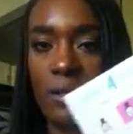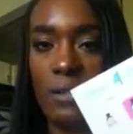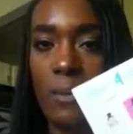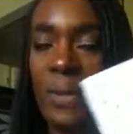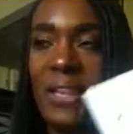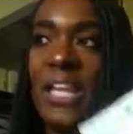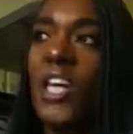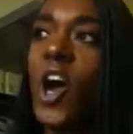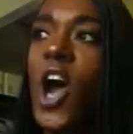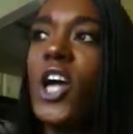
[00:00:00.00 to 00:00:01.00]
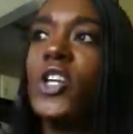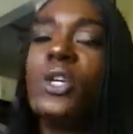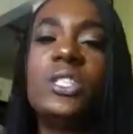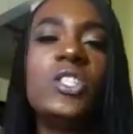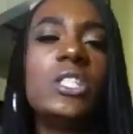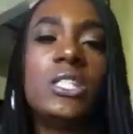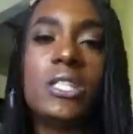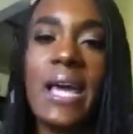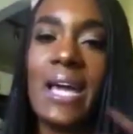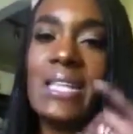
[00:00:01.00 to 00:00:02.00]
monthly card. You can just,
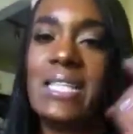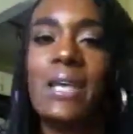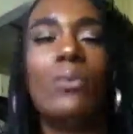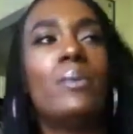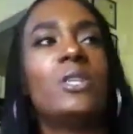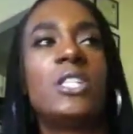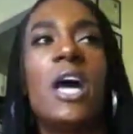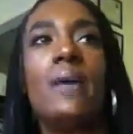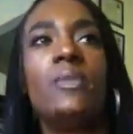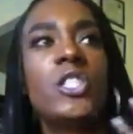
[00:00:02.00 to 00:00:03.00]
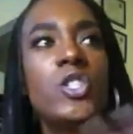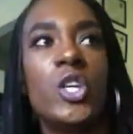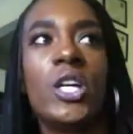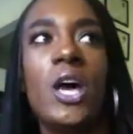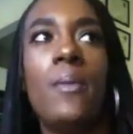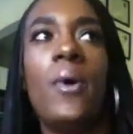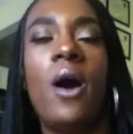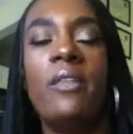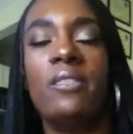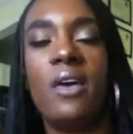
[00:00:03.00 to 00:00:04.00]
like I said one more time, just look it up
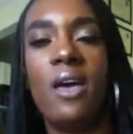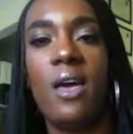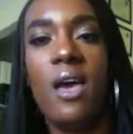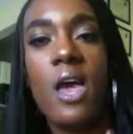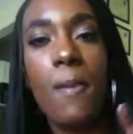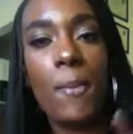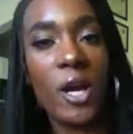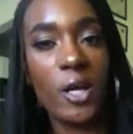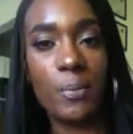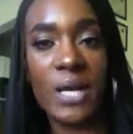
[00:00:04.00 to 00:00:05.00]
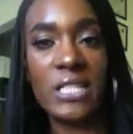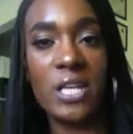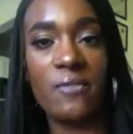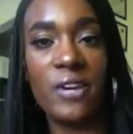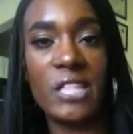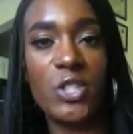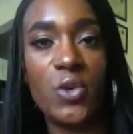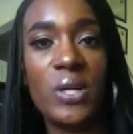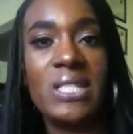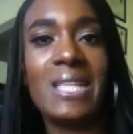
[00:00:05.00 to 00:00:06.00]
on the marketplace on
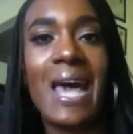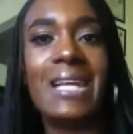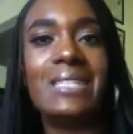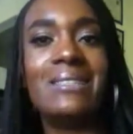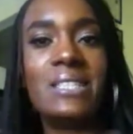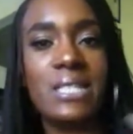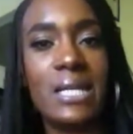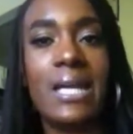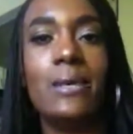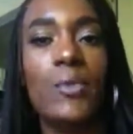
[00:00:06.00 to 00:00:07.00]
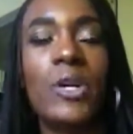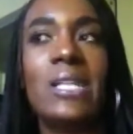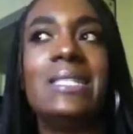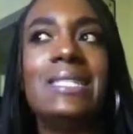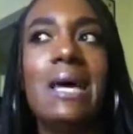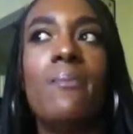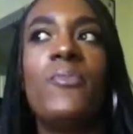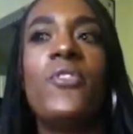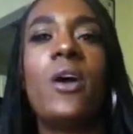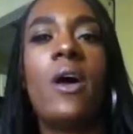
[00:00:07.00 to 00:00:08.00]
Facetory site to get a more
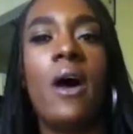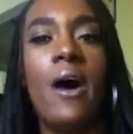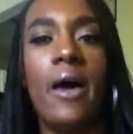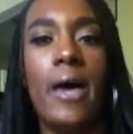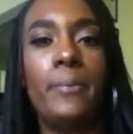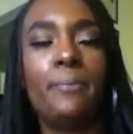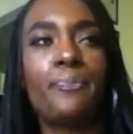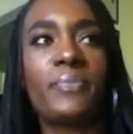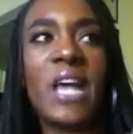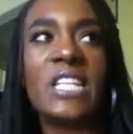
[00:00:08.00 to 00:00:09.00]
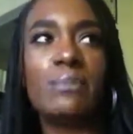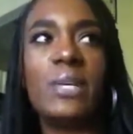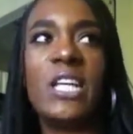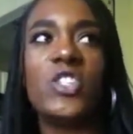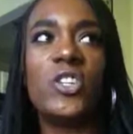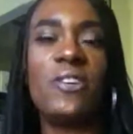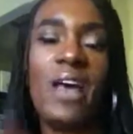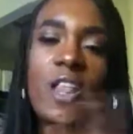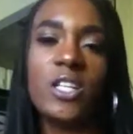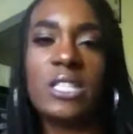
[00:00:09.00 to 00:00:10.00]
in-depth explanation of
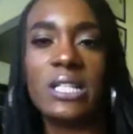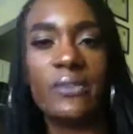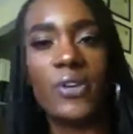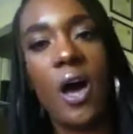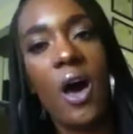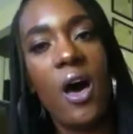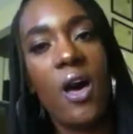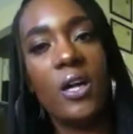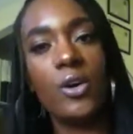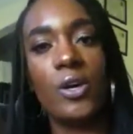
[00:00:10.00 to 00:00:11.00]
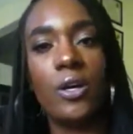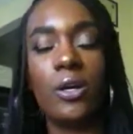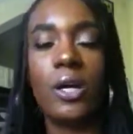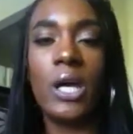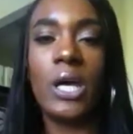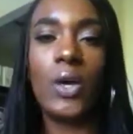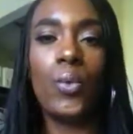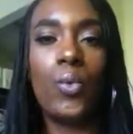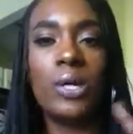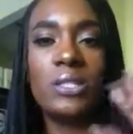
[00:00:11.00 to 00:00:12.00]
how long to leave it on, or
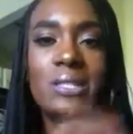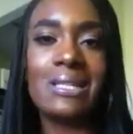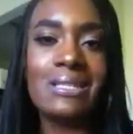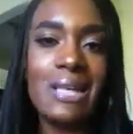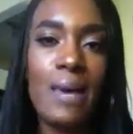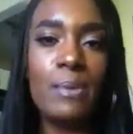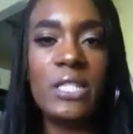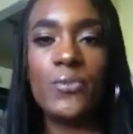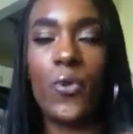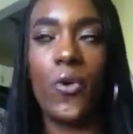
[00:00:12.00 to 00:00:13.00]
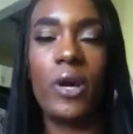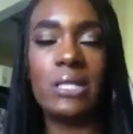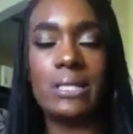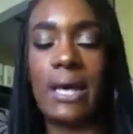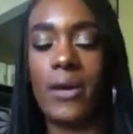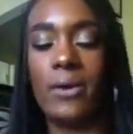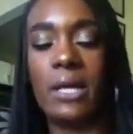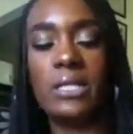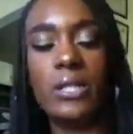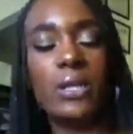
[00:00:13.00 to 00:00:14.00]
what skin type it's for, etc.
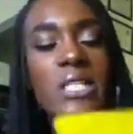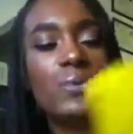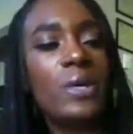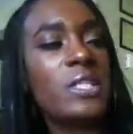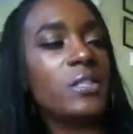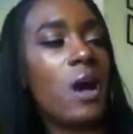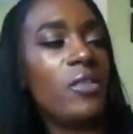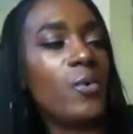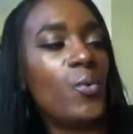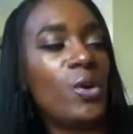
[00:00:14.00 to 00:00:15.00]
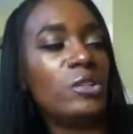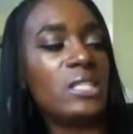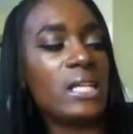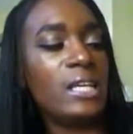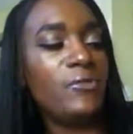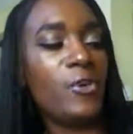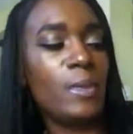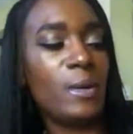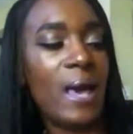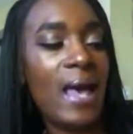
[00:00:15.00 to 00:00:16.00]
So this one is called the Royal Jelly
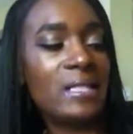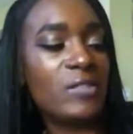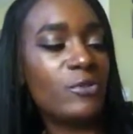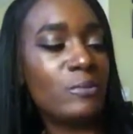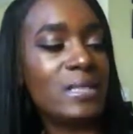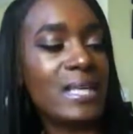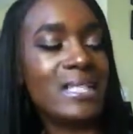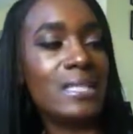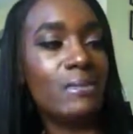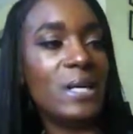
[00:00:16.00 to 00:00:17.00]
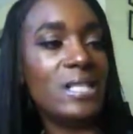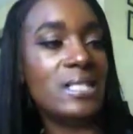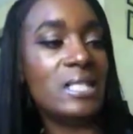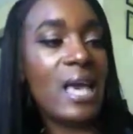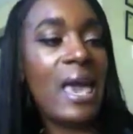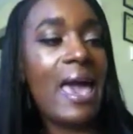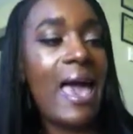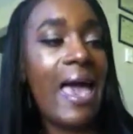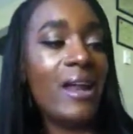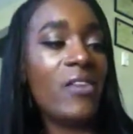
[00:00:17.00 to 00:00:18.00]
Firming Mask from Sesamis.
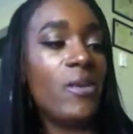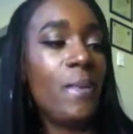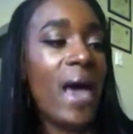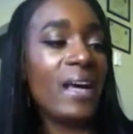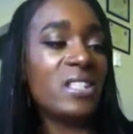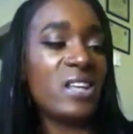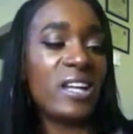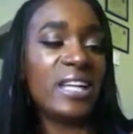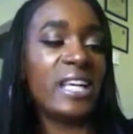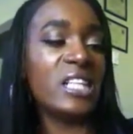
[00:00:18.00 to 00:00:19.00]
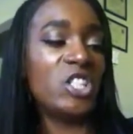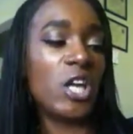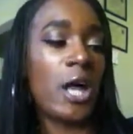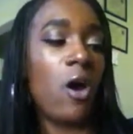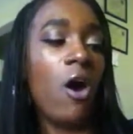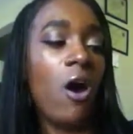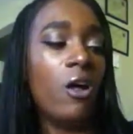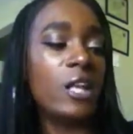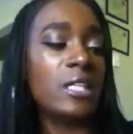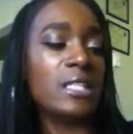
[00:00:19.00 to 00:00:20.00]
And on the back, it's not in English at
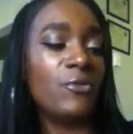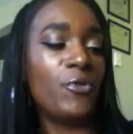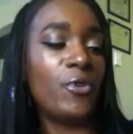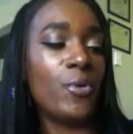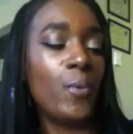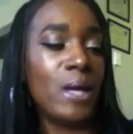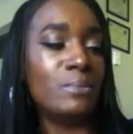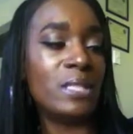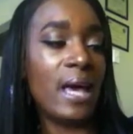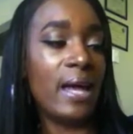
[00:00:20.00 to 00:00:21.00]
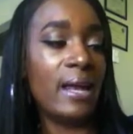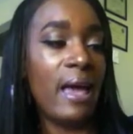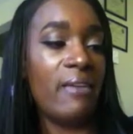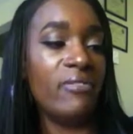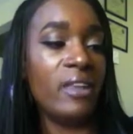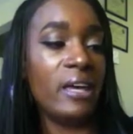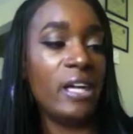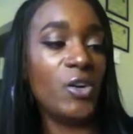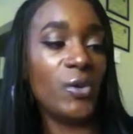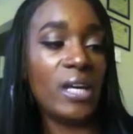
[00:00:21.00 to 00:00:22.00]
all except for the website and the
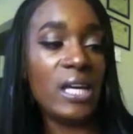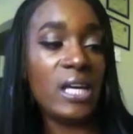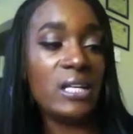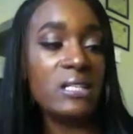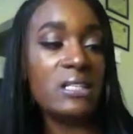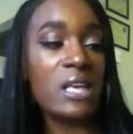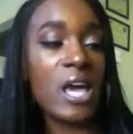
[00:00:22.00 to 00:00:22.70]
ingredients.